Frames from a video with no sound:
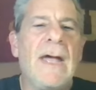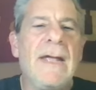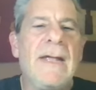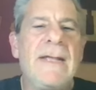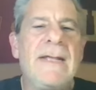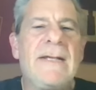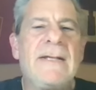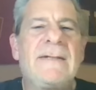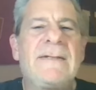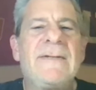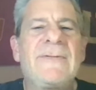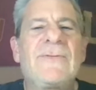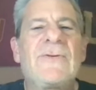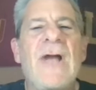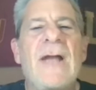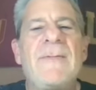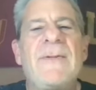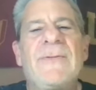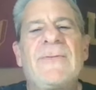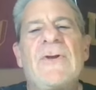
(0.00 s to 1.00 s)
He
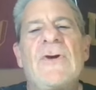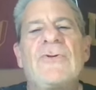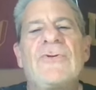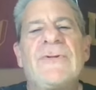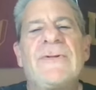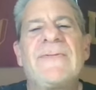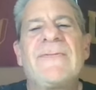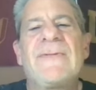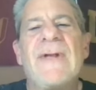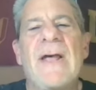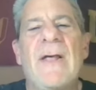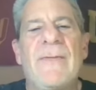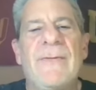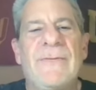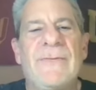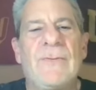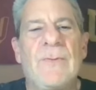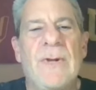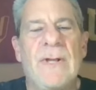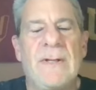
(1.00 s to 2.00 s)
described his coaching style
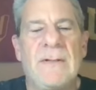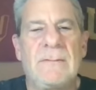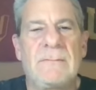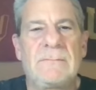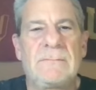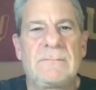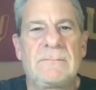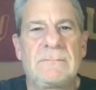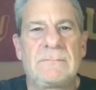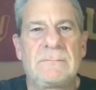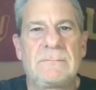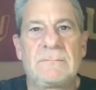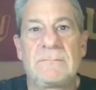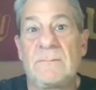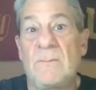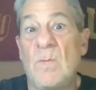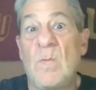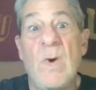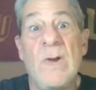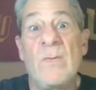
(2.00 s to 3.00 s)
this way.
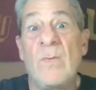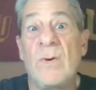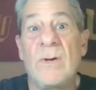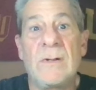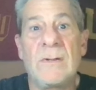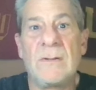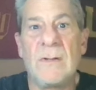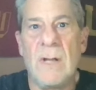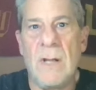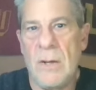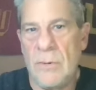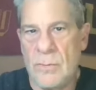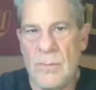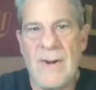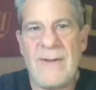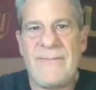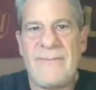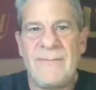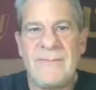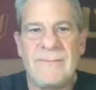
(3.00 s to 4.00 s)
One word,
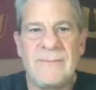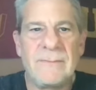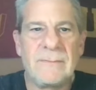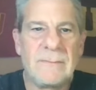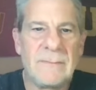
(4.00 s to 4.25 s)
aggressive.